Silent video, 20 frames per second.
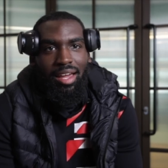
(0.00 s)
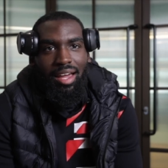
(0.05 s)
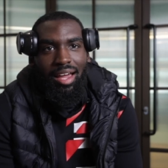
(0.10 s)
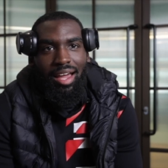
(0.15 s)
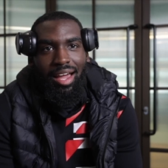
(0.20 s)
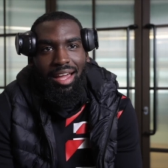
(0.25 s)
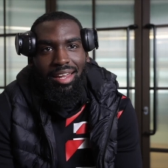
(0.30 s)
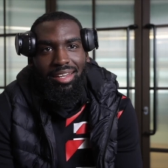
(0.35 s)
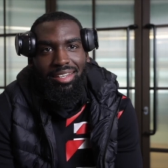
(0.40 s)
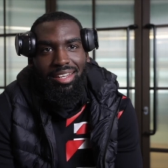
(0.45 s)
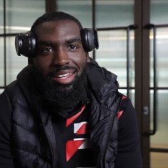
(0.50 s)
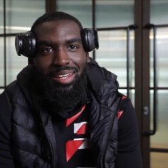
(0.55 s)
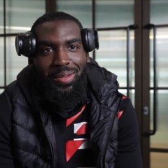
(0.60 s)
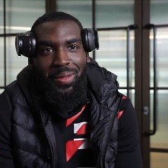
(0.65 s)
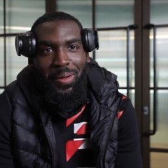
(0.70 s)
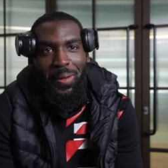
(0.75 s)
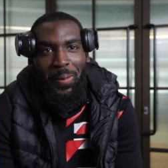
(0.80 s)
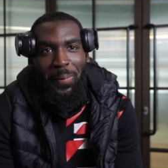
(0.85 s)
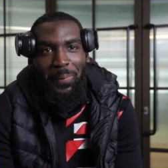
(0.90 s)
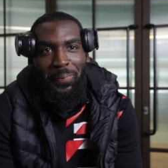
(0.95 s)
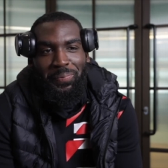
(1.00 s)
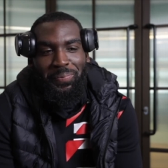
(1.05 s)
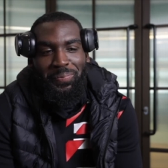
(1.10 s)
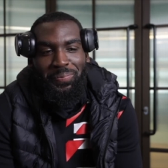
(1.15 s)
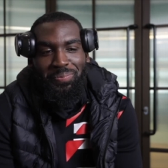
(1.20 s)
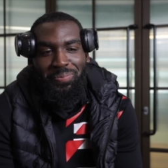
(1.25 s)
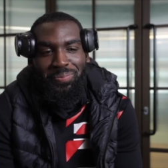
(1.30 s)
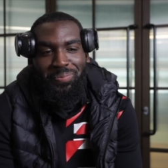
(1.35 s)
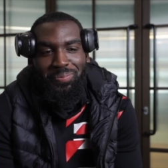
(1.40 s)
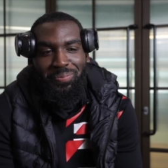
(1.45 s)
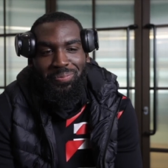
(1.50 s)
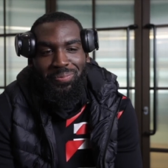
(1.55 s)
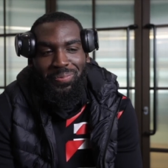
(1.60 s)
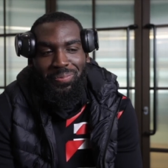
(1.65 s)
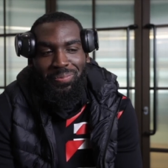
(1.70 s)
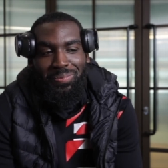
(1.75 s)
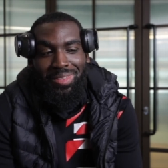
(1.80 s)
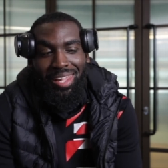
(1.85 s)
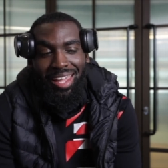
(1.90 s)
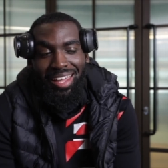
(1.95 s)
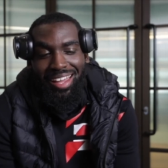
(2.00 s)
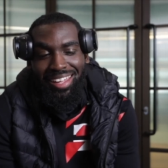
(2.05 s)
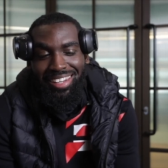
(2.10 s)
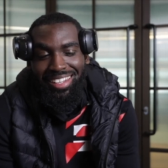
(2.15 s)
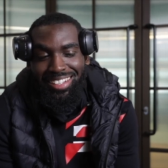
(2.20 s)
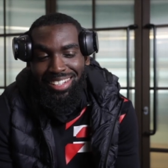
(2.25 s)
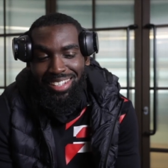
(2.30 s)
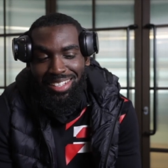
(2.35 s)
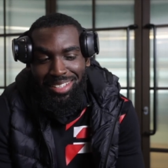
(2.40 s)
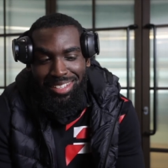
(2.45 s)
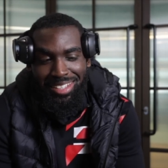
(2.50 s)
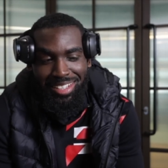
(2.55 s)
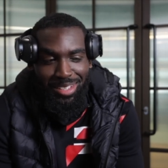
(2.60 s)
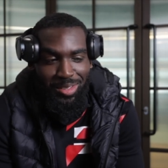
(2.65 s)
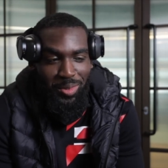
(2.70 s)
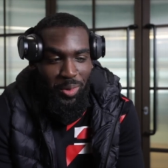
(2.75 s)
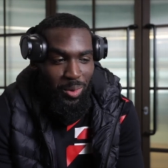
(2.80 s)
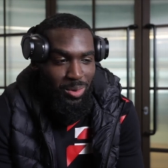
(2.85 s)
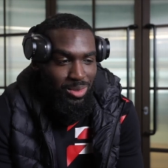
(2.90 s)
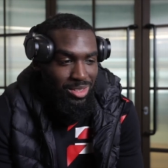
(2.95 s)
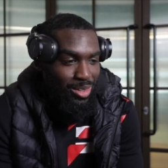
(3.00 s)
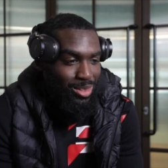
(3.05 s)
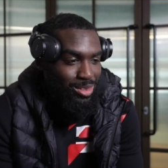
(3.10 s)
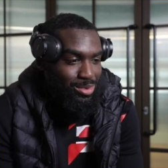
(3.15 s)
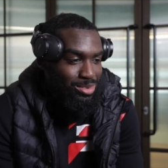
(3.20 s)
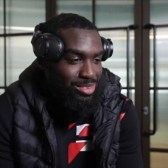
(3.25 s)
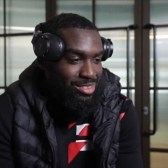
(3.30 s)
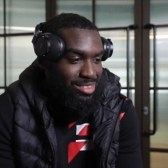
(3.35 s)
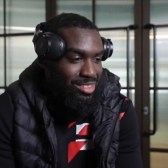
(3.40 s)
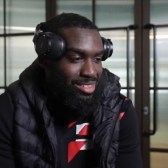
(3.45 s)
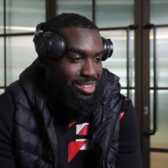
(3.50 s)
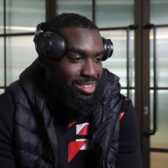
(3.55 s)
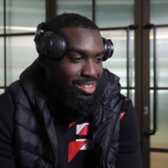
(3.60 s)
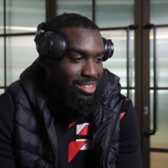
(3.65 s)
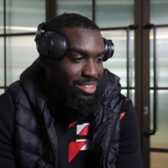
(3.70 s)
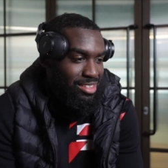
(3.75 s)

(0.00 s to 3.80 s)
and then um, and then it goes out to